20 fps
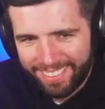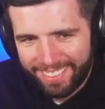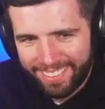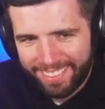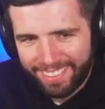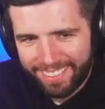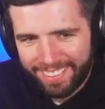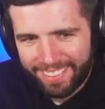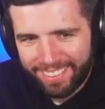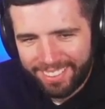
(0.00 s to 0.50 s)

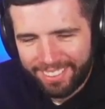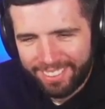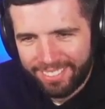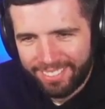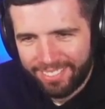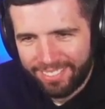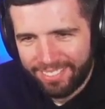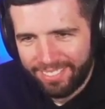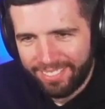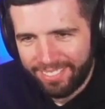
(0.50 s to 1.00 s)

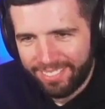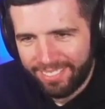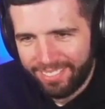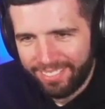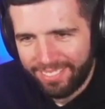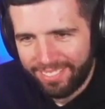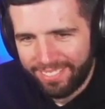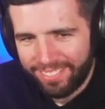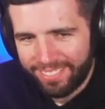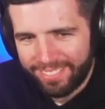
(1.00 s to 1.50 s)

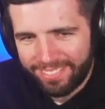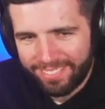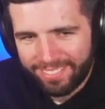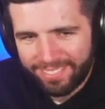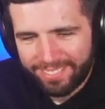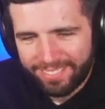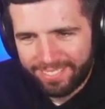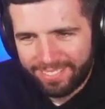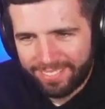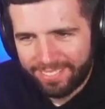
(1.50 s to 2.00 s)

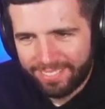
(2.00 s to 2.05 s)
This person isn't speaking.